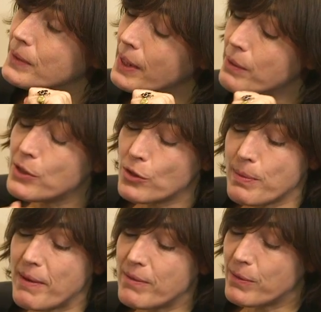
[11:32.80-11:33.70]
Okay, we talked
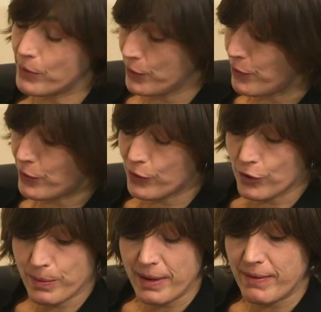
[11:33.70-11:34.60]
about, well, you've just
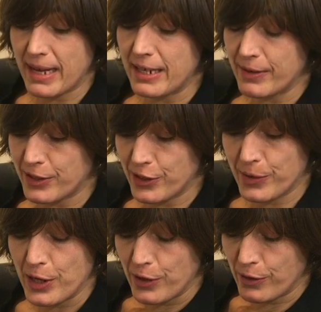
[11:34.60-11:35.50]
talked about value, and you
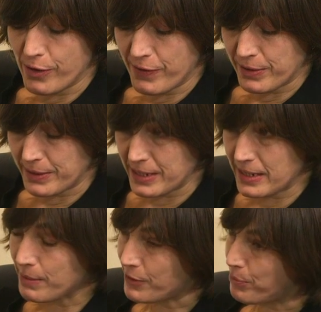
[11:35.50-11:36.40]
refer to it in
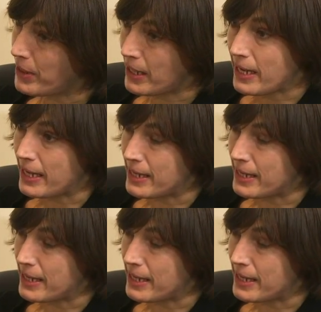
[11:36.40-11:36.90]
terms of PE.